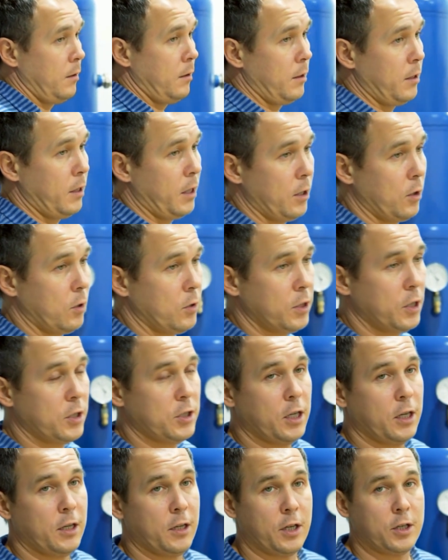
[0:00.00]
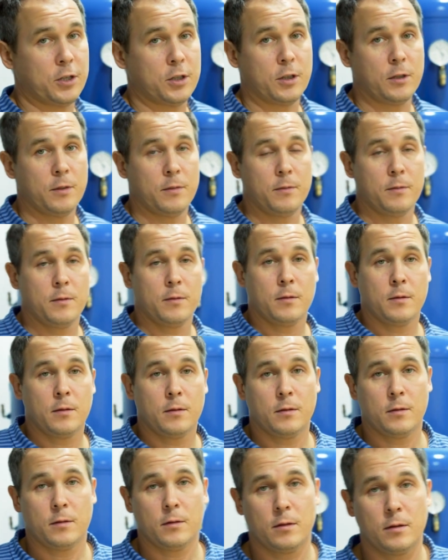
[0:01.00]
There goes the generation.
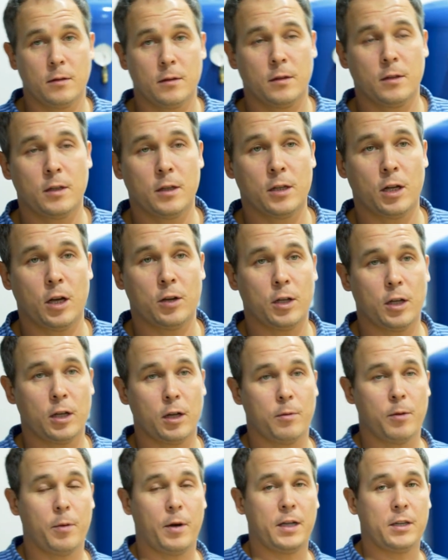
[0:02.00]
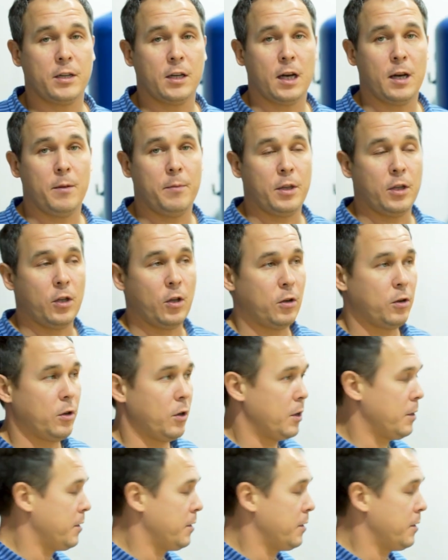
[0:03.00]
Now the compressor can be turned on.